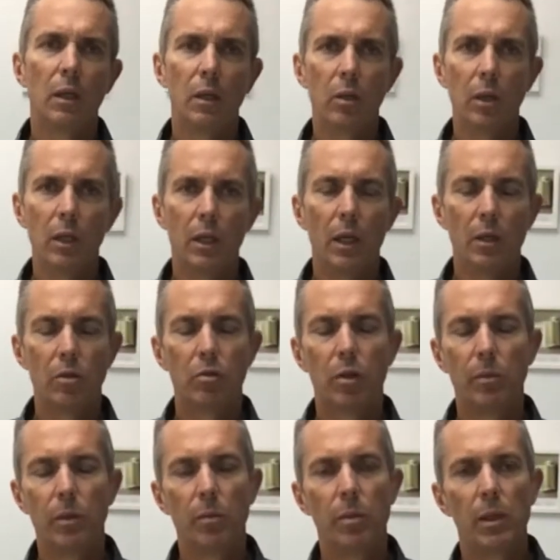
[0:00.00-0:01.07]
You need that
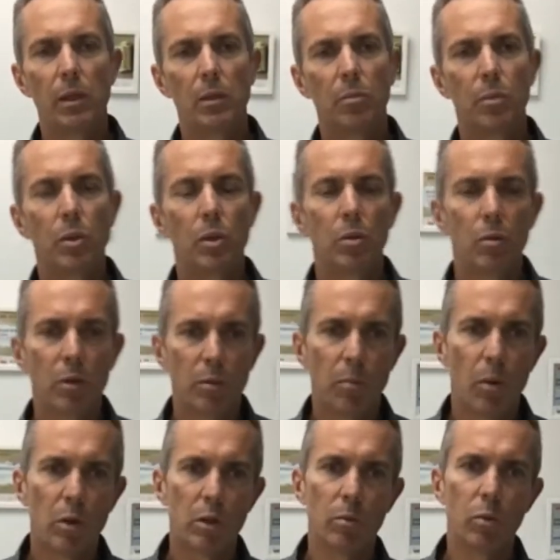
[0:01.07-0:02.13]
stream to be as pure as
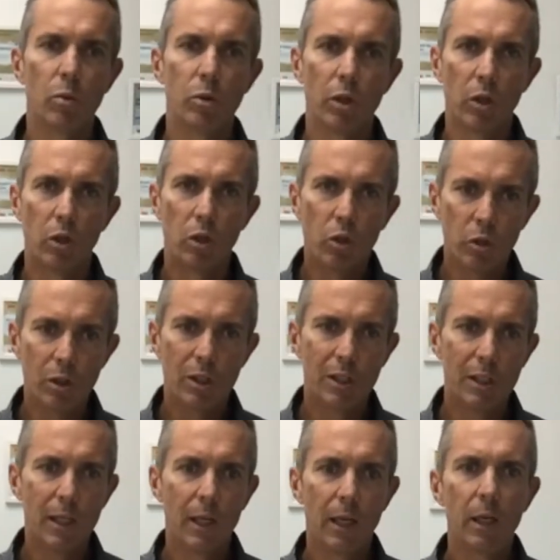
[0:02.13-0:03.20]
possible. So good
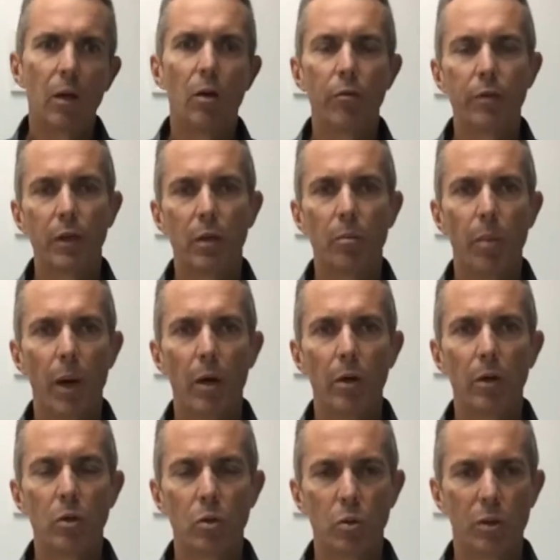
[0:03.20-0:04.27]
sealing of the
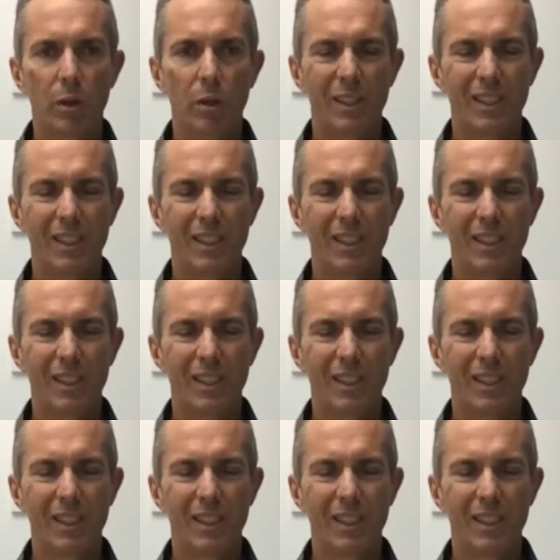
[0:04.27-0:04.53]
components, also the